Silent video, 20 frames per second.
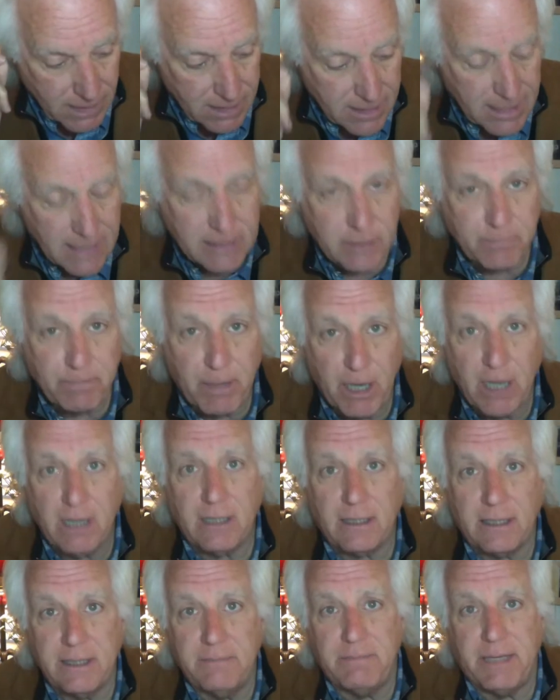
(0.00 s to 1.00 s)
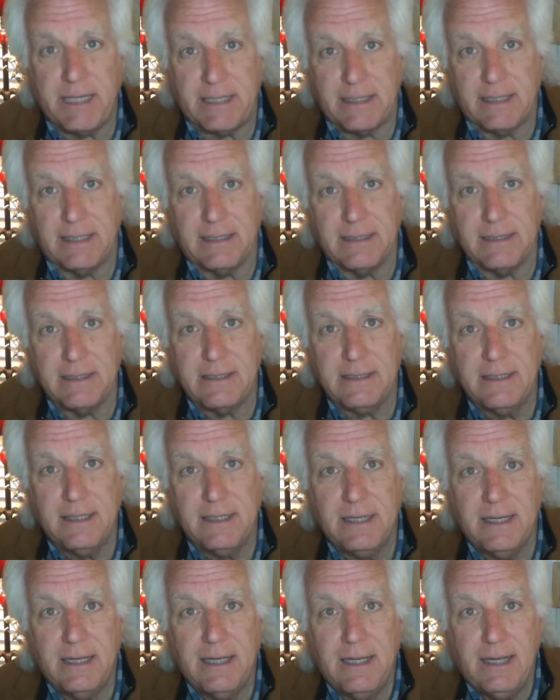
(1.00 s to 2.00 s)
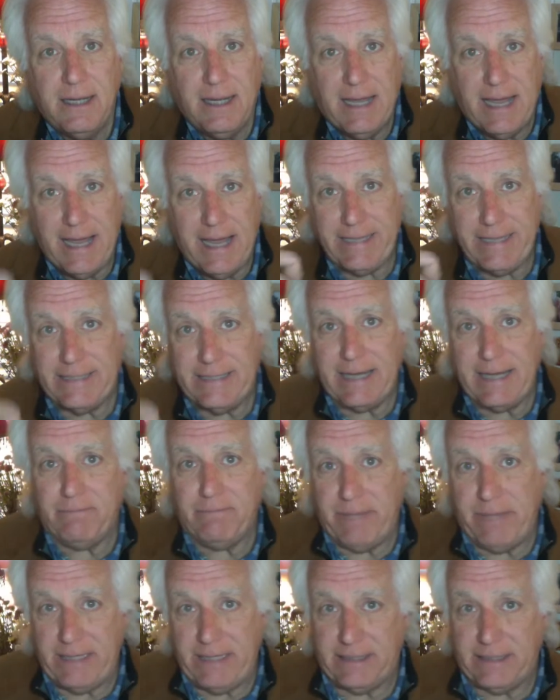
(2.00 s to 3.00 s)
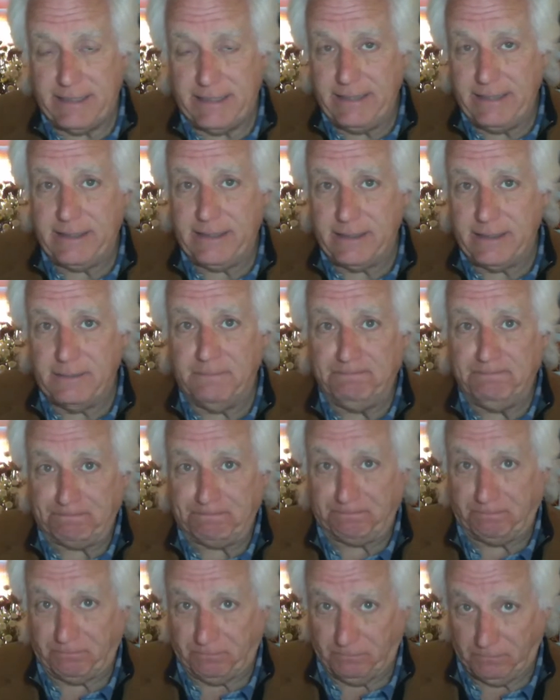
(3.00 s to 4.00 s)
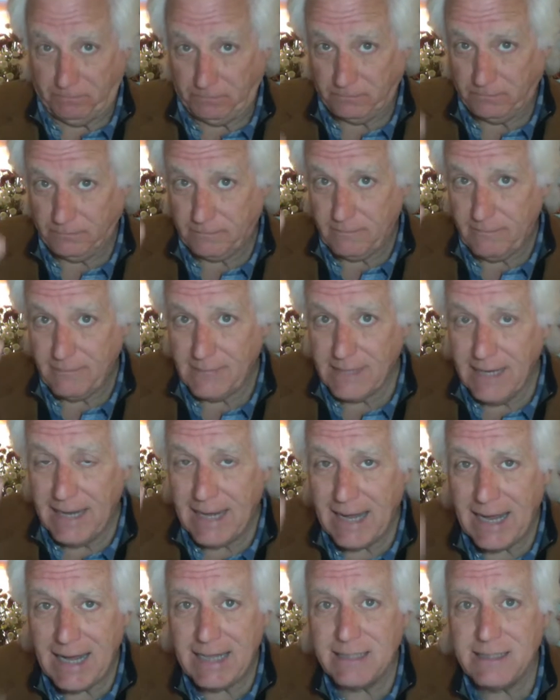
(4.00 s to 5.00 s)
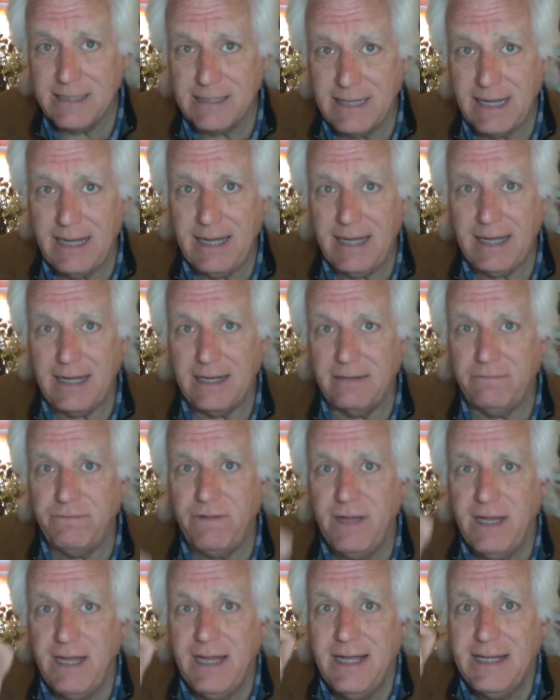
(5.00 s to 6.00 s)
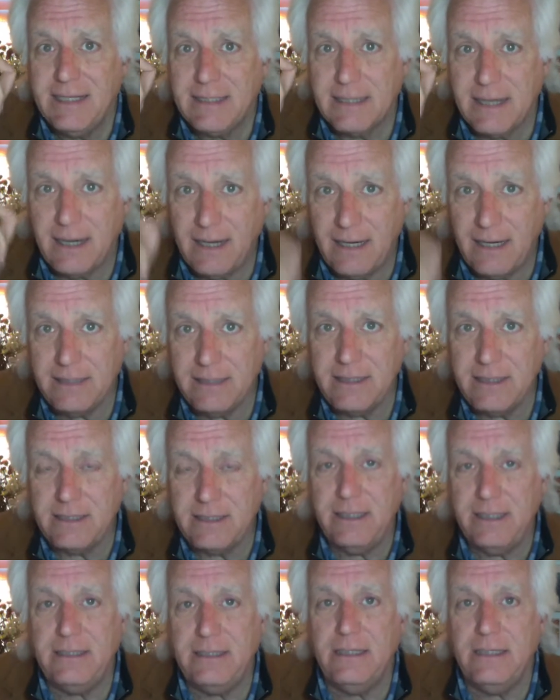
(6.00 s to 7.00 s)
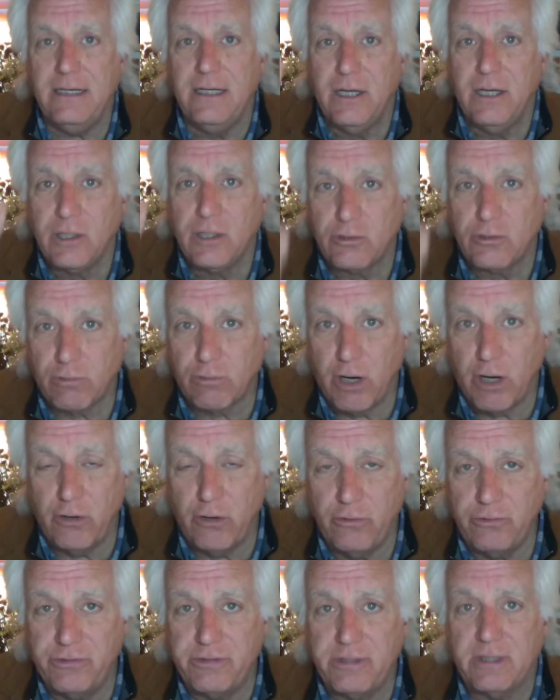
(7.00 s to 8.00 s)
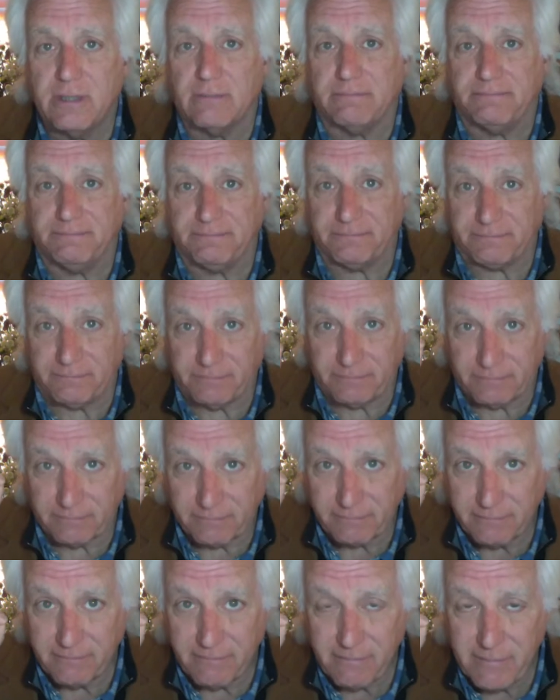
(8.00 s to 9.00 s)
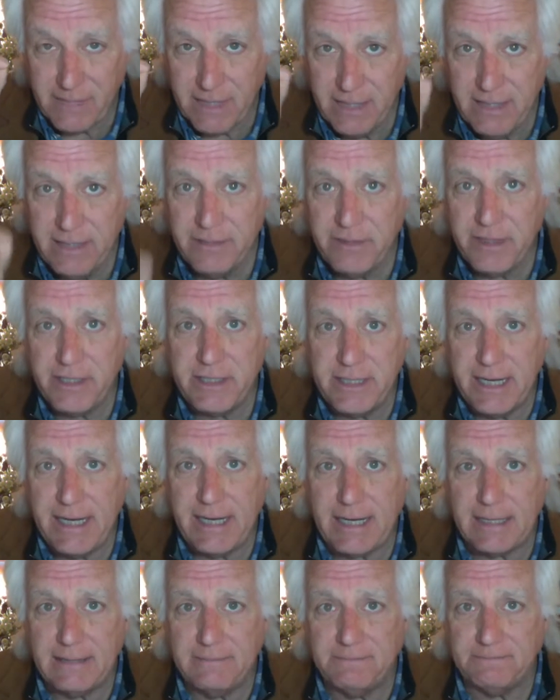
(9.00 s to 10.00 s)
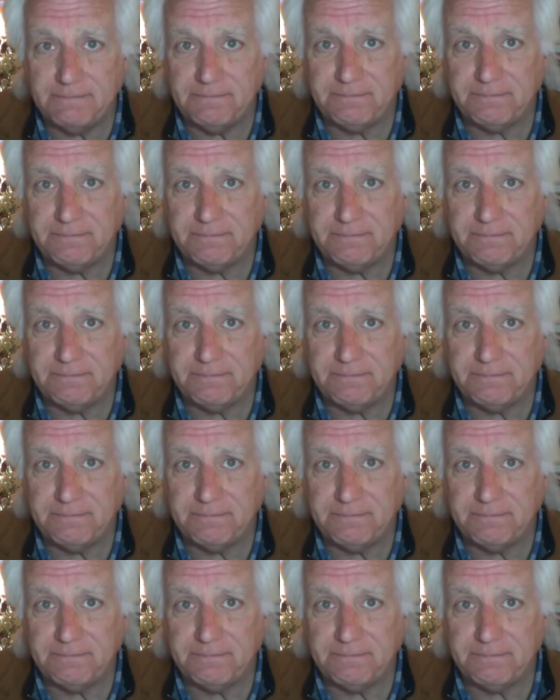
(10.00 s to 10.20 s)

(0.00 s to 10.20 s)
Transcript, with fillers: That's partly because a debt based system has to have constant growth in the debt.